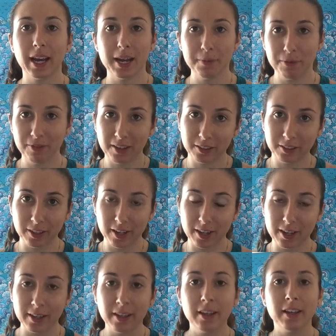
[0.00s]
Hi, Professor
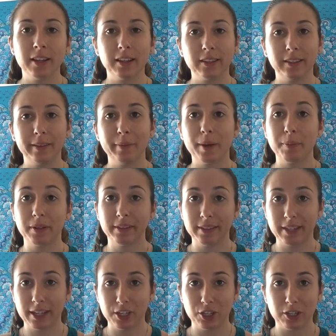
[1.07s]
Ha. This is my
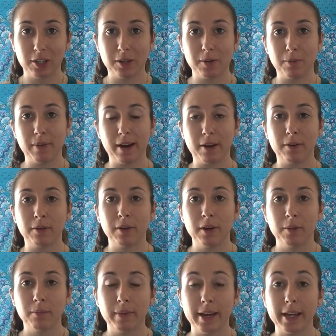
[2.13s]
presentation about
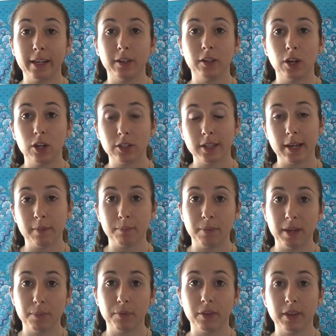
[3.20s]
my content
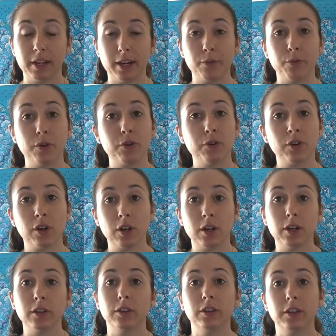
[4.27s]
paper that I wrote
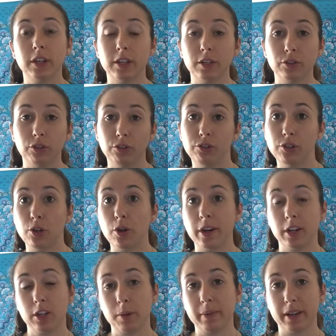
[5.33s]
on the
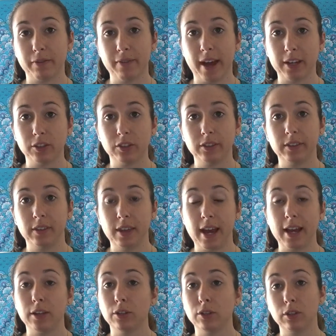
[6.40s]
socioeconomic factors
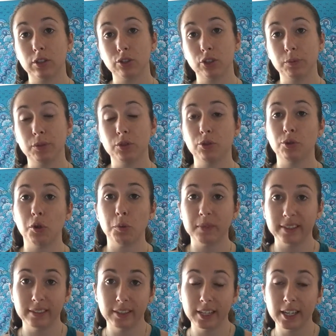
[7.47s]
that contribute to
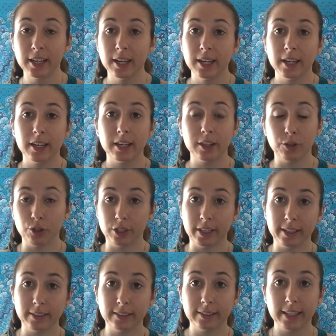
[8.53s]
obesity in the
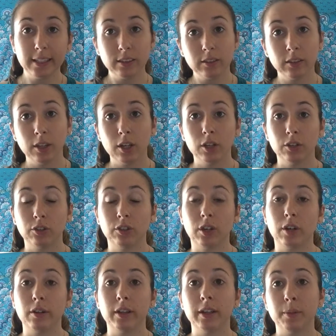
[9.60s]
United States.
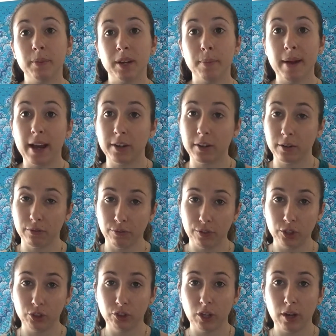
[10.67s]
So a little bit of background
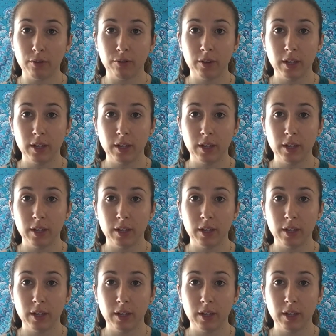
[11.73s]
first off